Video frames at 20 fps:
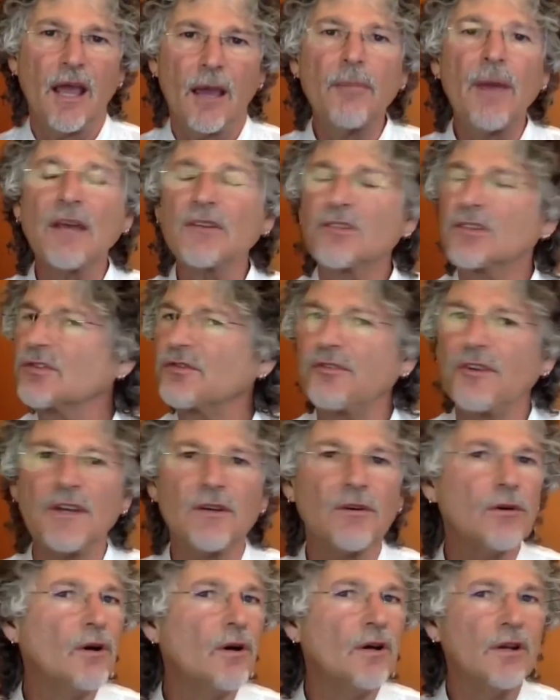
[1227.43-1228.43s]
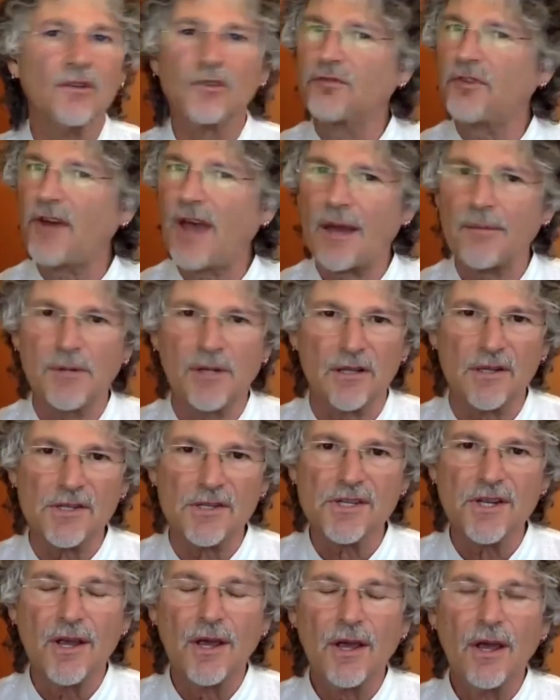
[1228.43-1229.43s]
It makes us feel good. It's
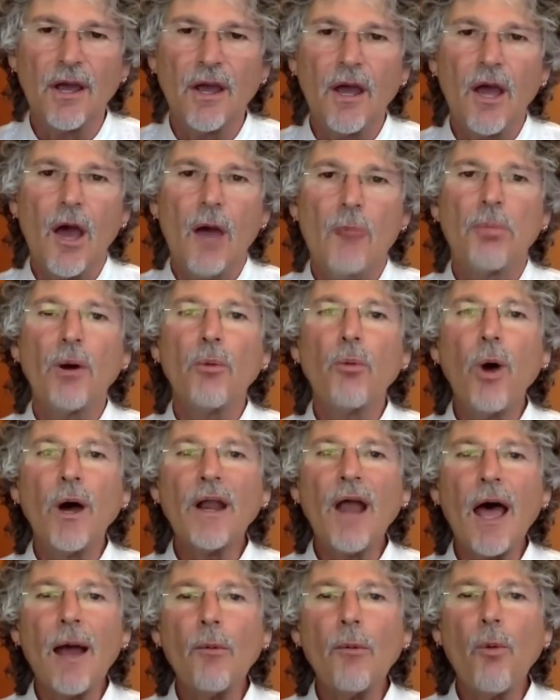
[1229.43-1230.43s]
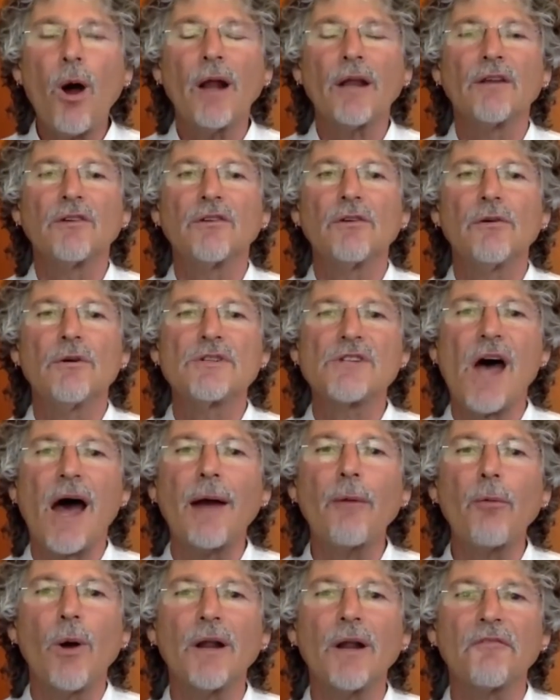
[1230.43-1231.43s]
fabulous. But what I want to do is
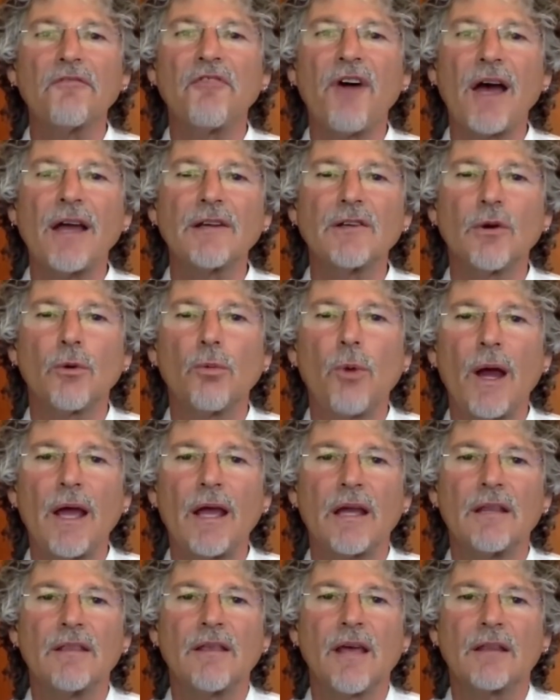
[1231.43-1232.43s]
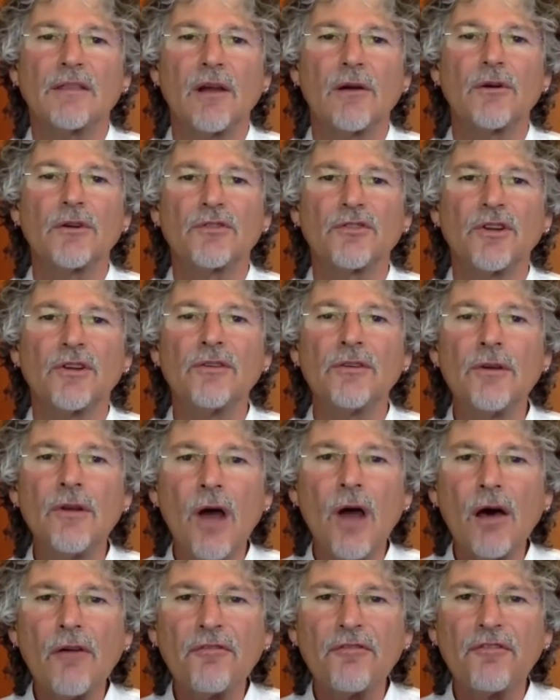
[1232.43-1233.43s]
I want to find a way that there is
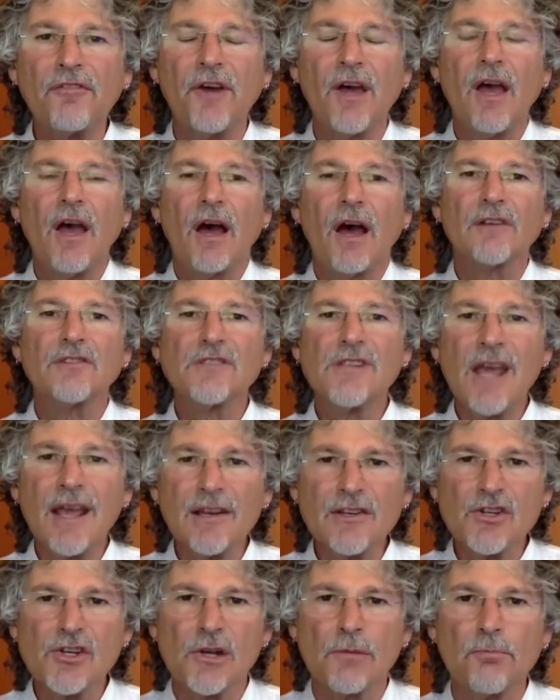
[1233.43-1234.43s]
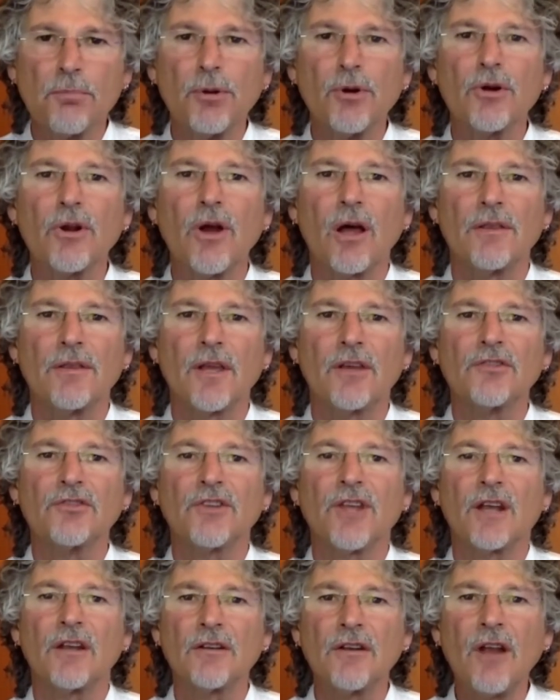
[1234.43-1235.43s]
enough attention put on
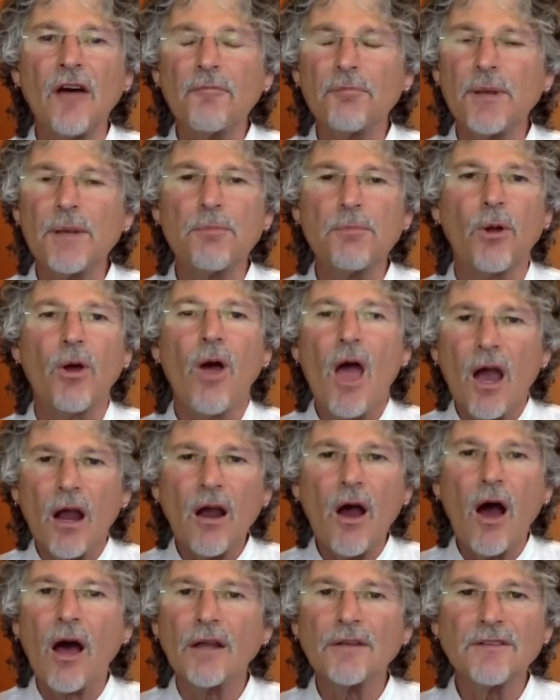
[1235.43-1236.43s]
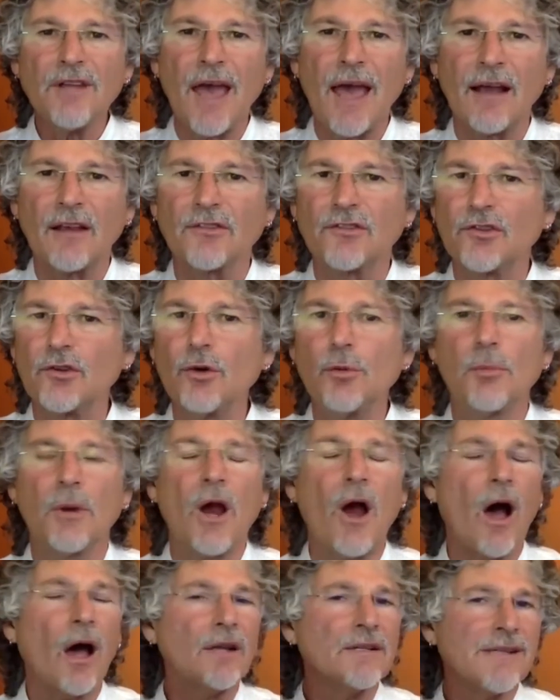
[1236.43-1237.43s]
this, that enough people contact Zoom,
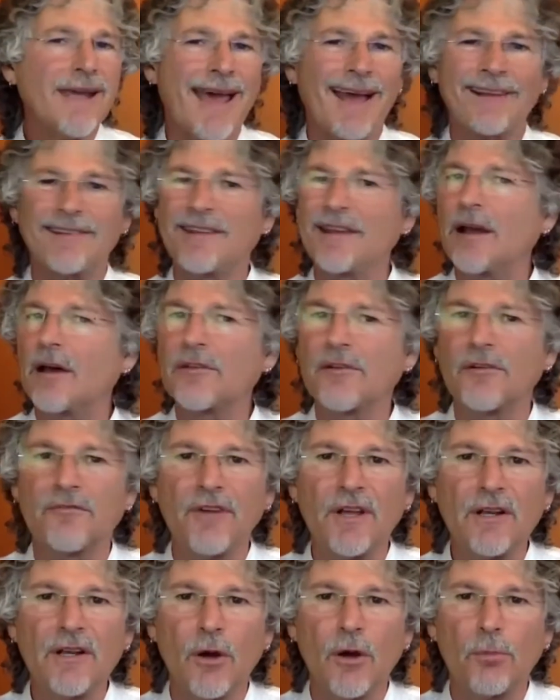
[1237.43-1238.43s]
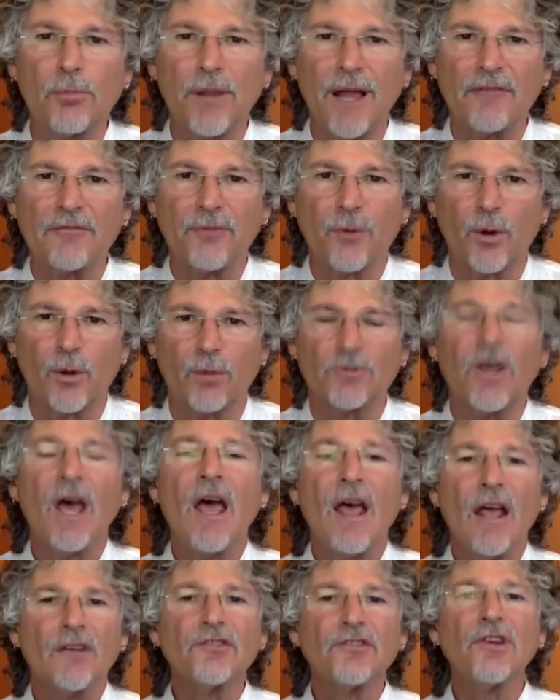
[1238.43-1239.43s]
contact the other video platforms
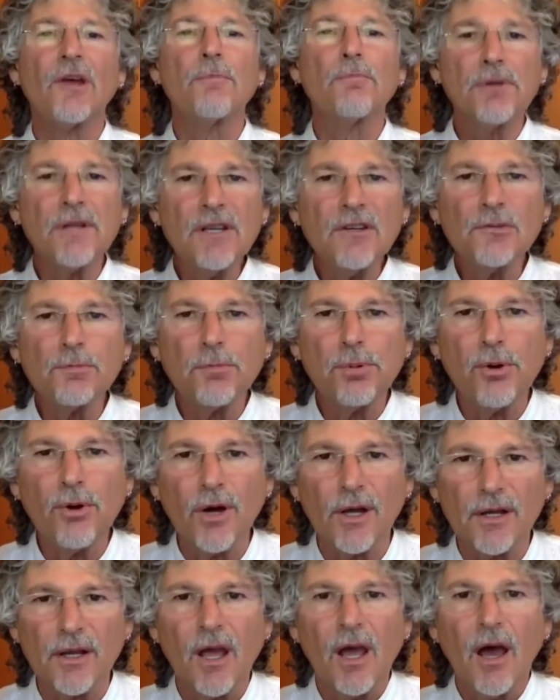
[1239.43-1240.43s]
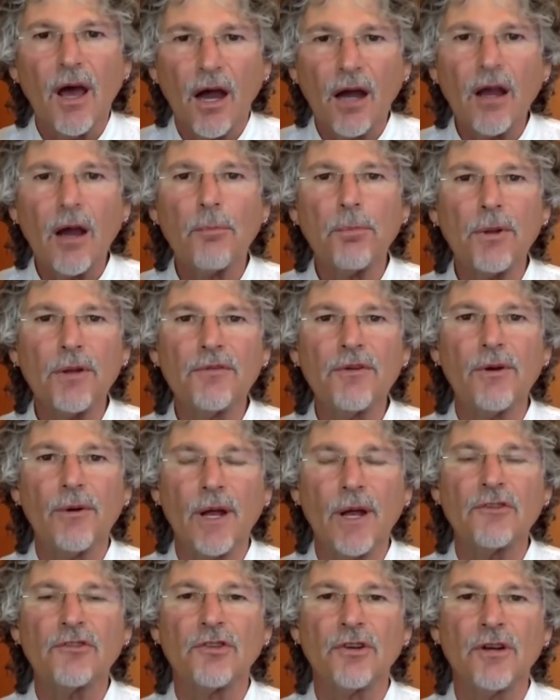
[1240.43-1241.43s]
to say, please put a couple of your
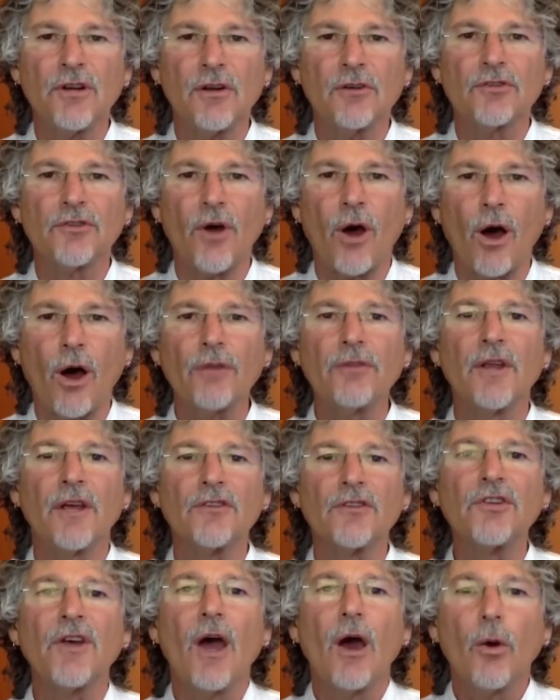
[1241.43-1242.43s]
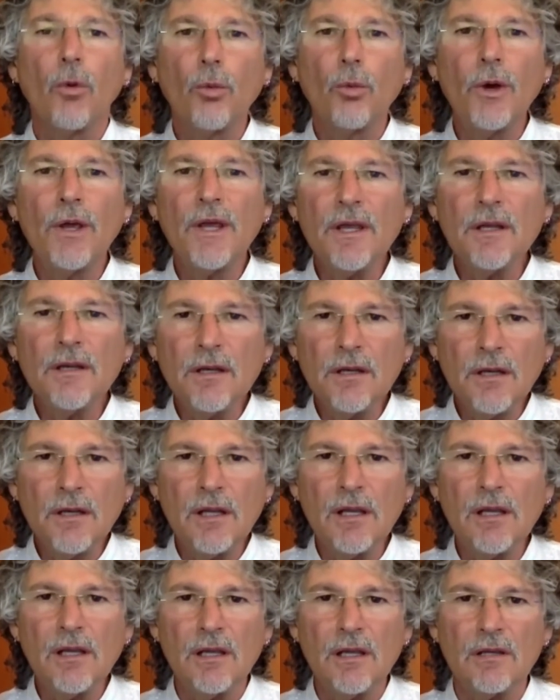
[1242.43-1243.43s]
engineers on this. We
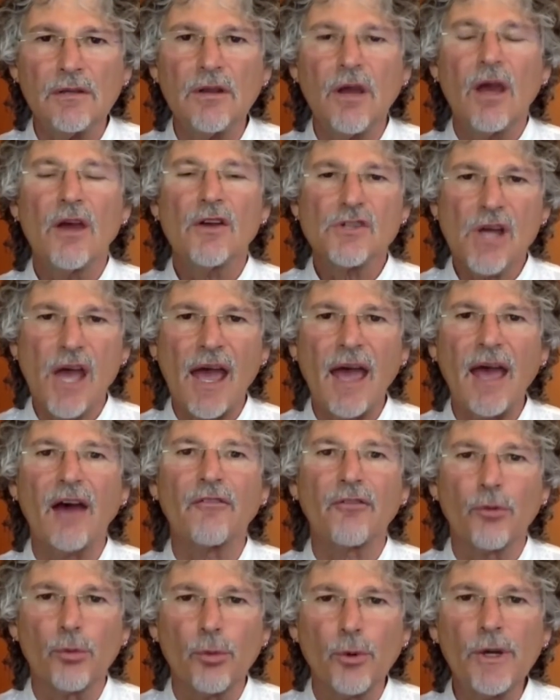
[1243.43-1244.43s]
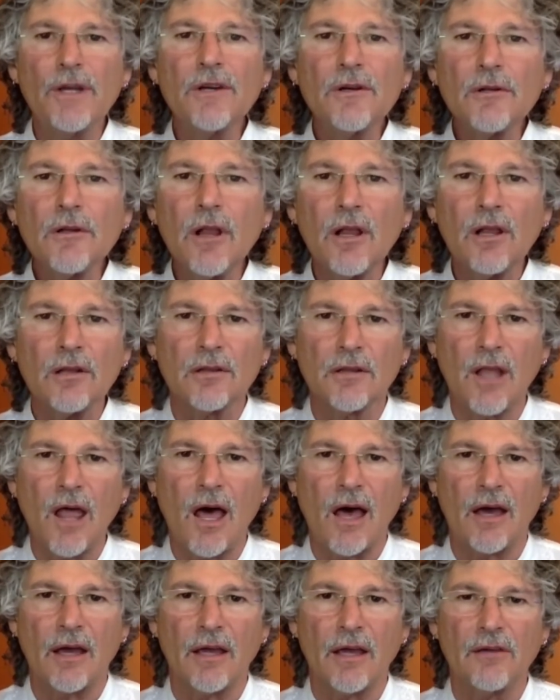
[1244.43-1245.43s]
need to have real,
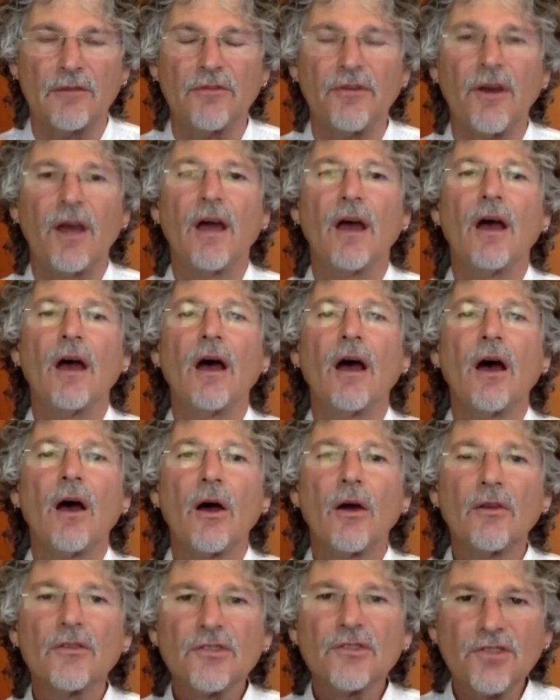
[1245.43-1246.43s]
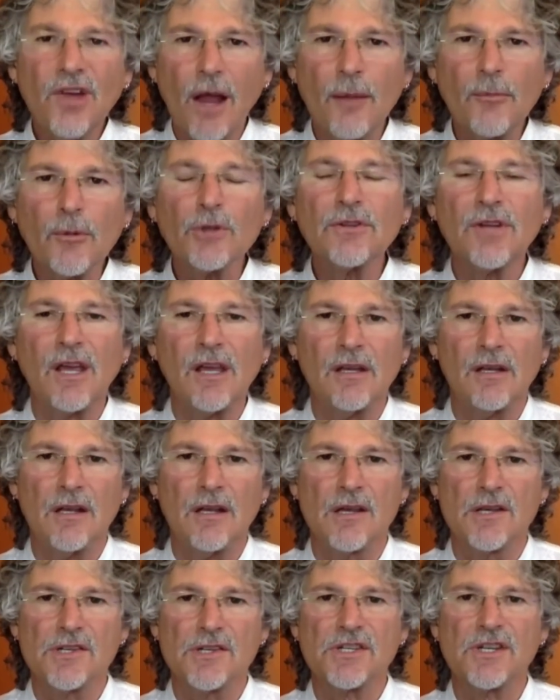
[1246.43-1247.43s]
live,
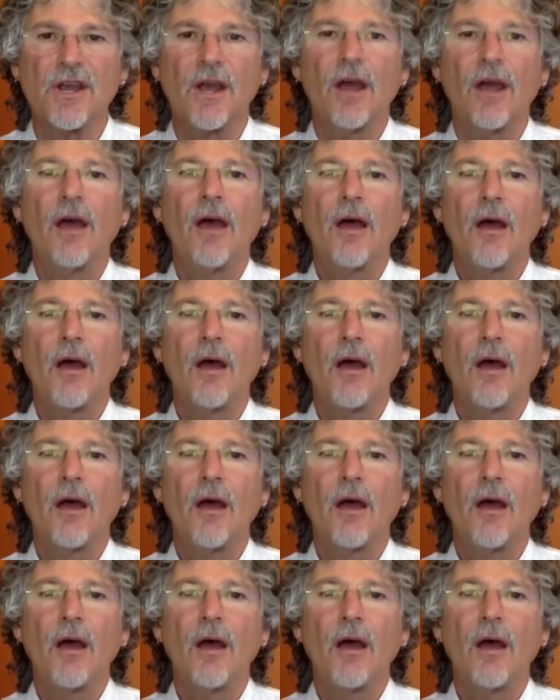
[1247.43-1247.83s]
simultaneous